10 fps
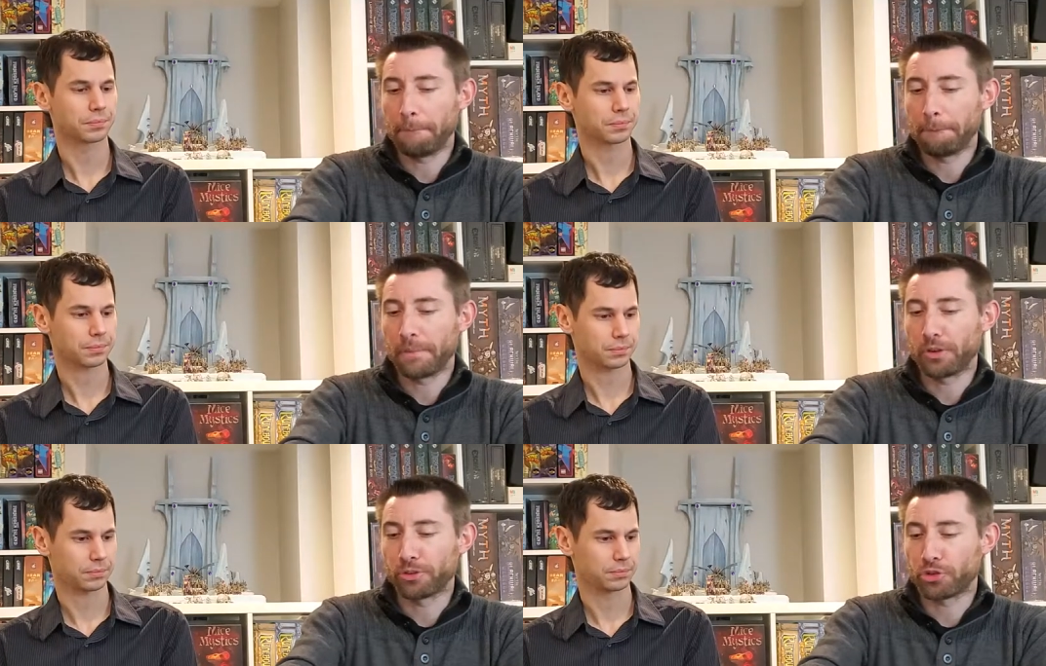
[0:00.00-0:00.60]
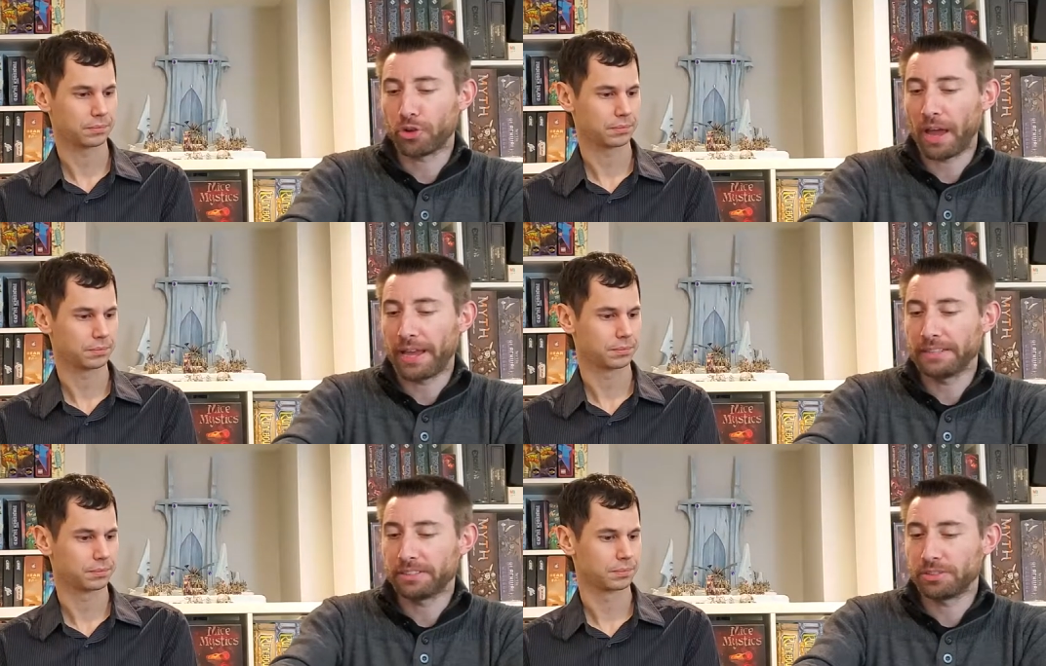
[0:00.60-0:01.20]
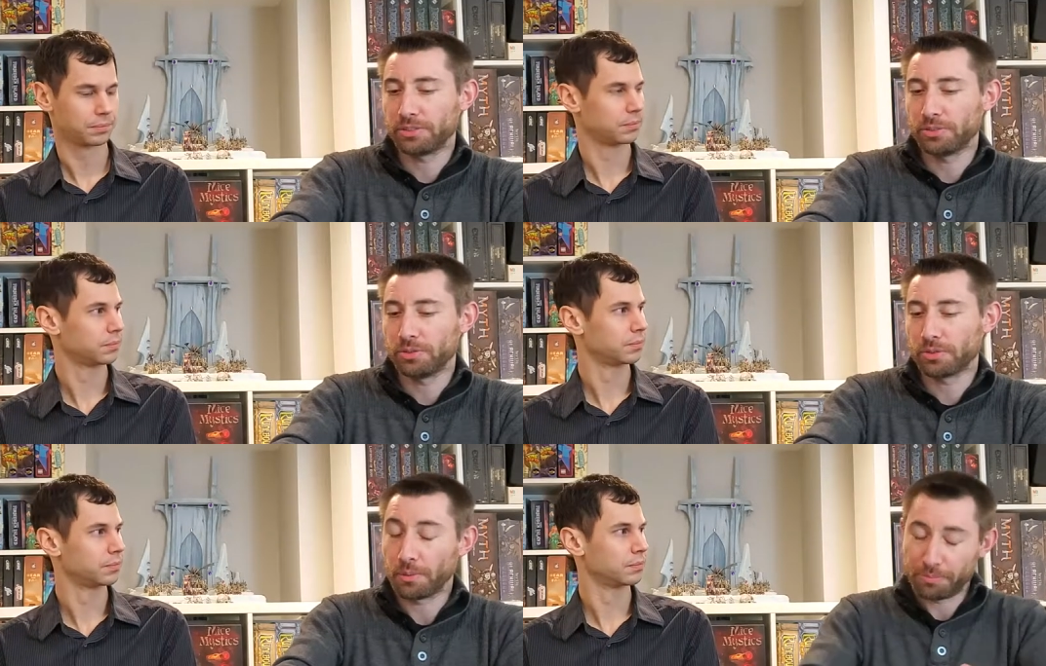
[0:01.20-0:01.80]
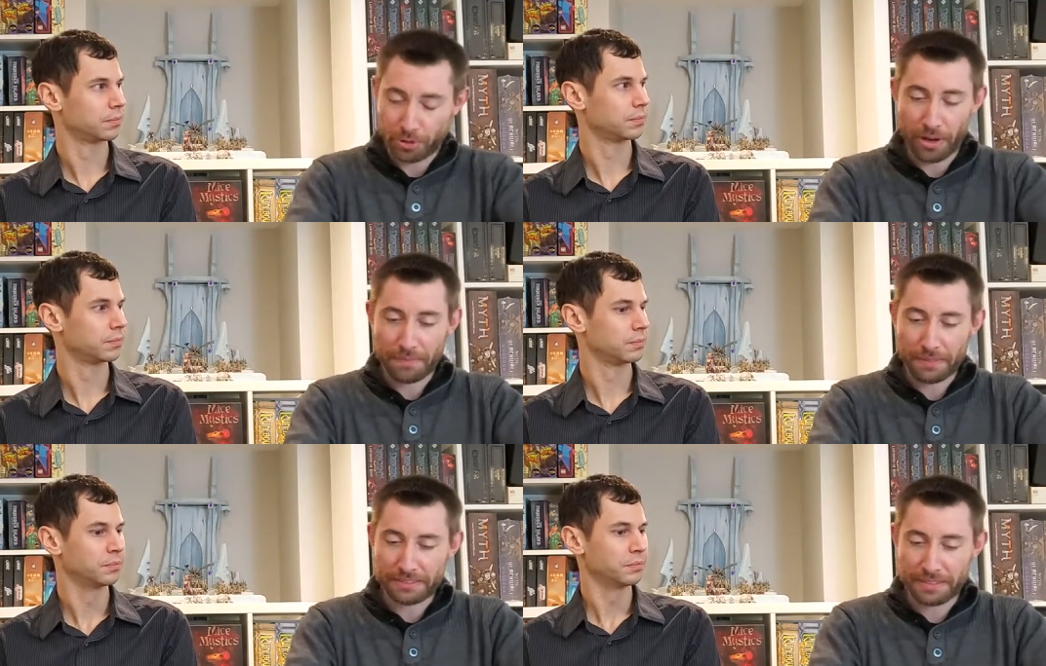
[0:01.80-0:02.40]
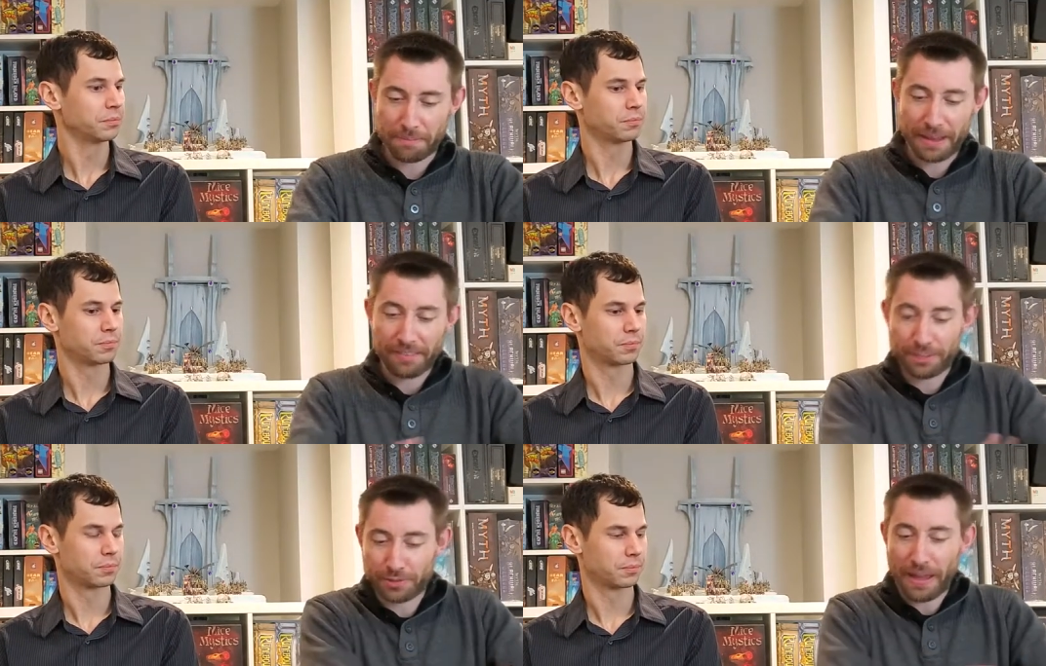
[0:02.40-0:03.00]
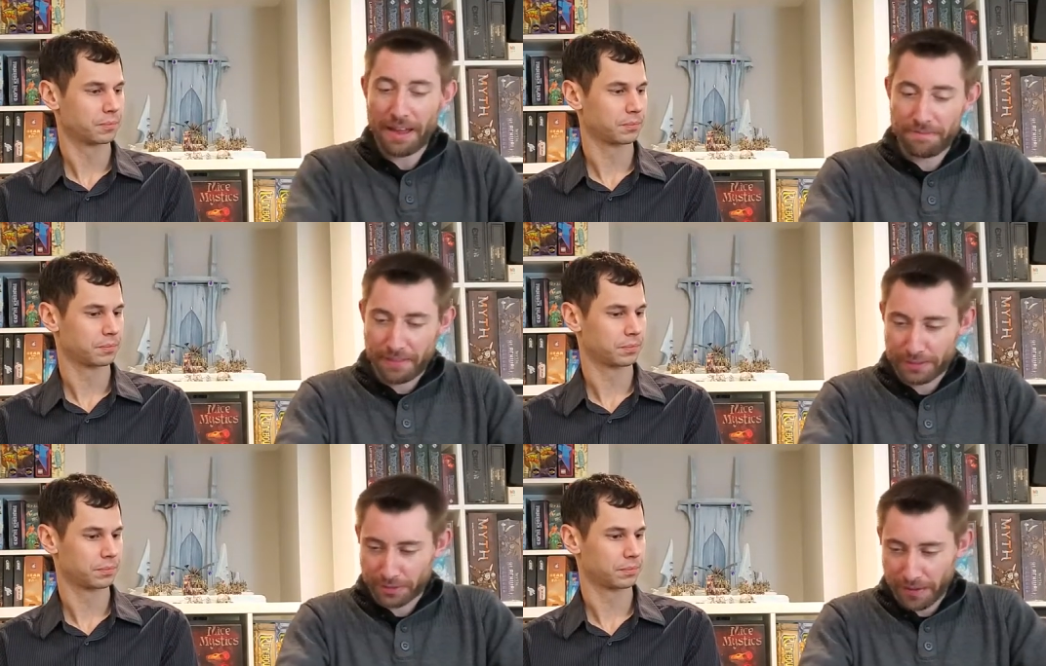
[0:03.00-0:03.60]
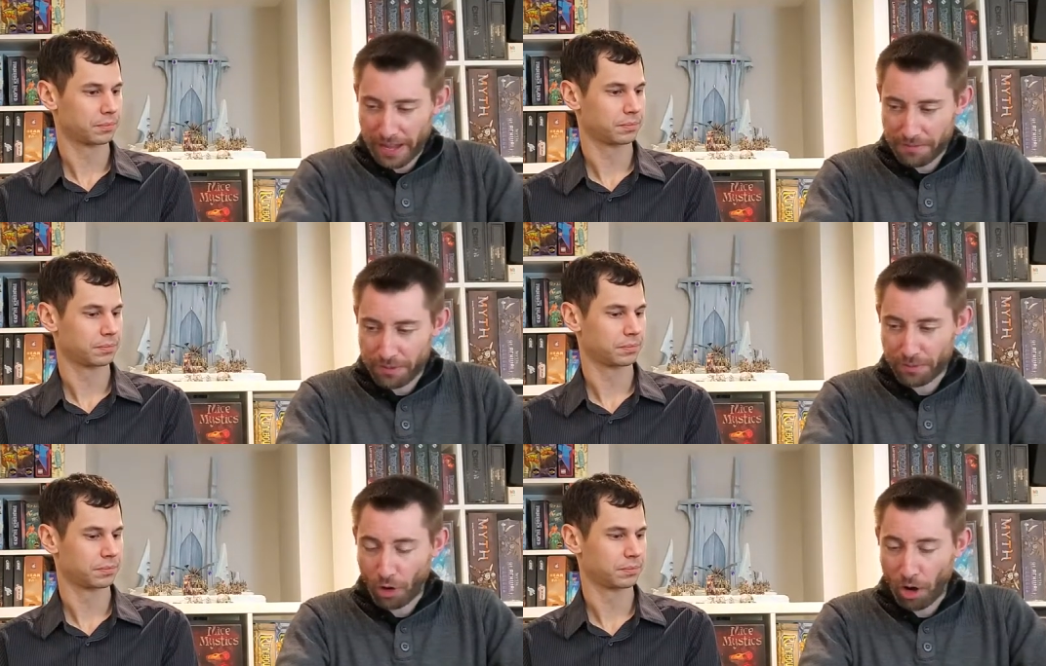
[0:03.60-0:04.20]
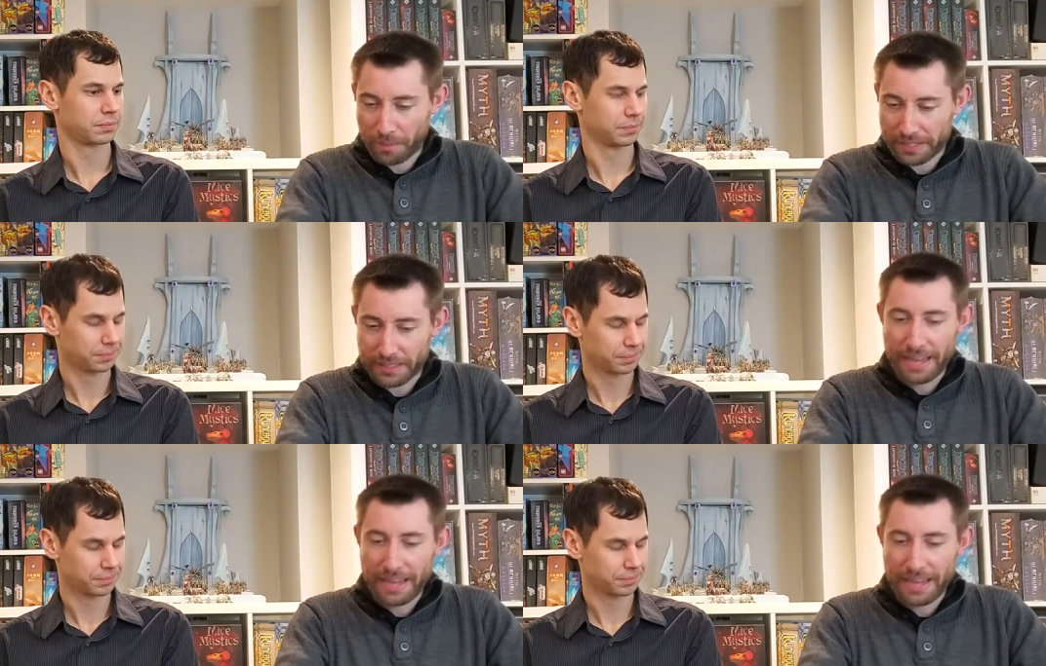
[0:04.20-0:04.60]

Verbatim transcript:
Speaker 1: You're trying to... Oh, sorry. Let's say it back. There's five different armies.